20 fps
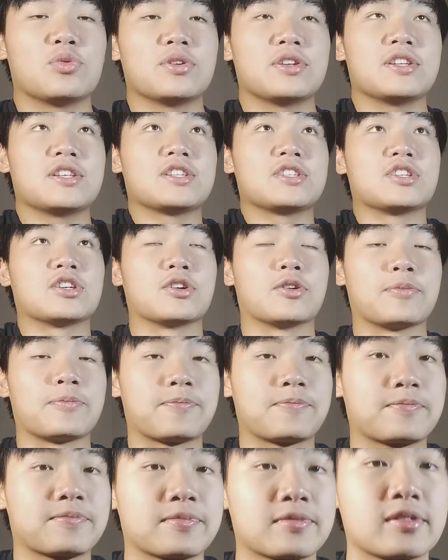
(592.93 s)
what you need to do.
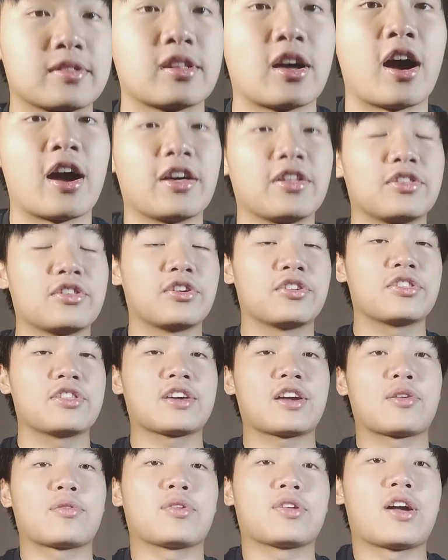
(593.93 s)
Another
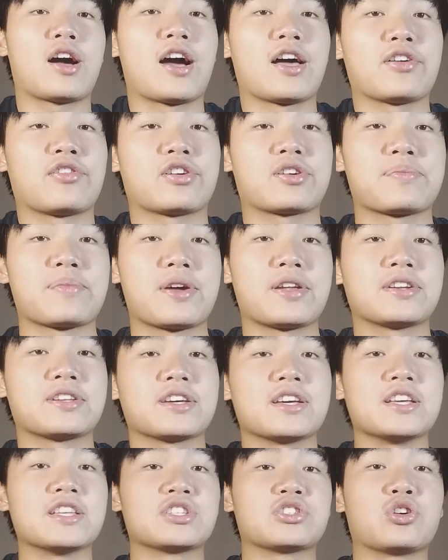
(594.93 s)
thing I really highly
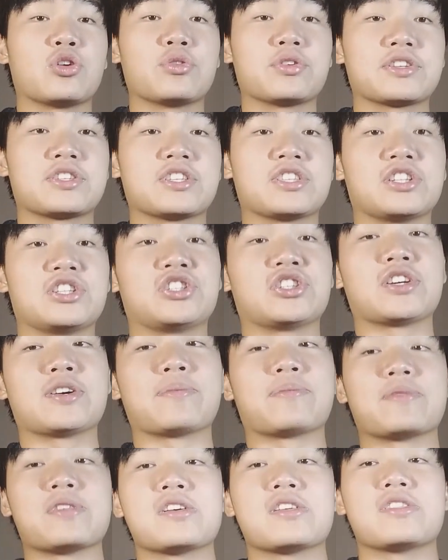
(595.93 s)
recommend is going to the
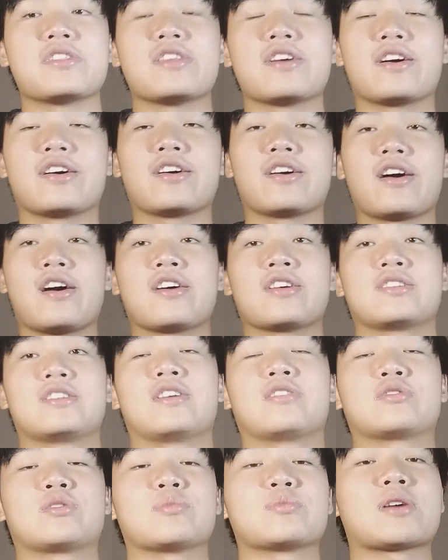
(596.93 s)
gym.
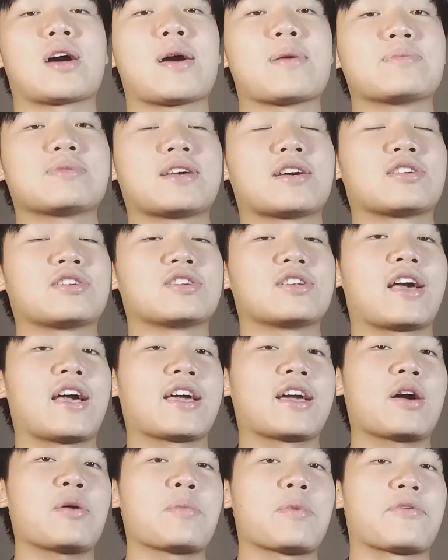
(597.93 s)
Now, sometimes I couldn't
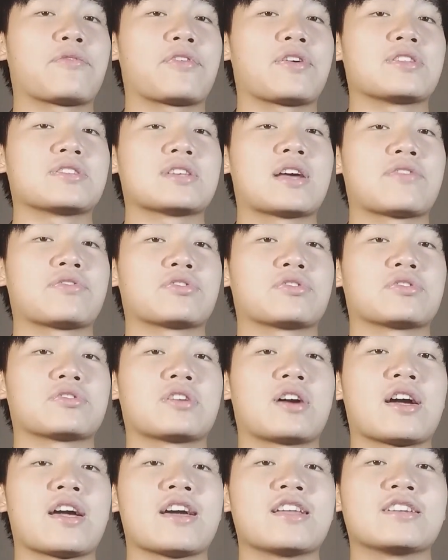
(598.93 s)
hang out with my friends
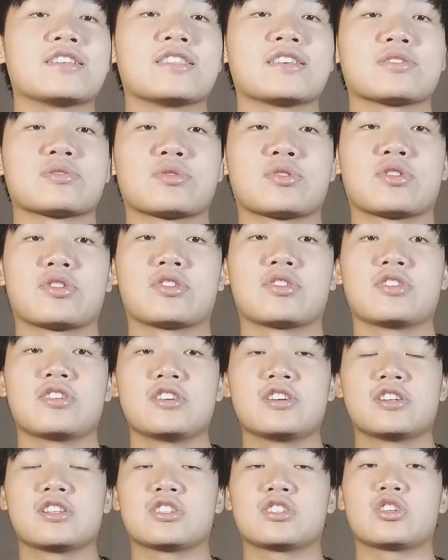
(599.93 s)
after I ended things with her,
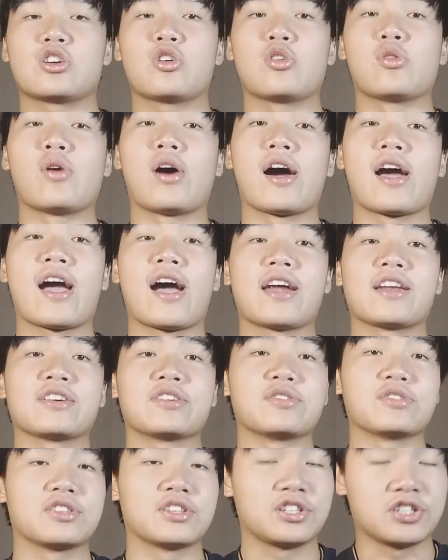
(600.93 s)
so I had to
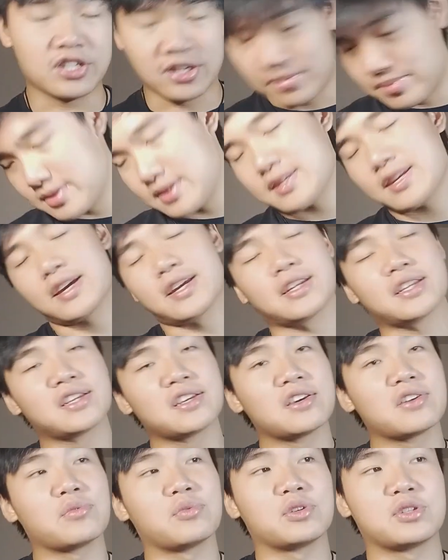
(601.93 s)
go to the gym instead,
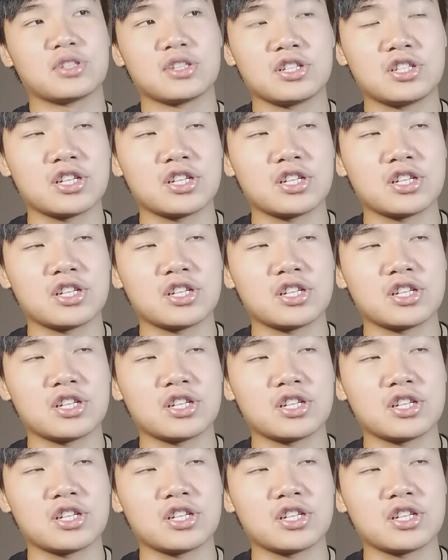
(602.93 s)
which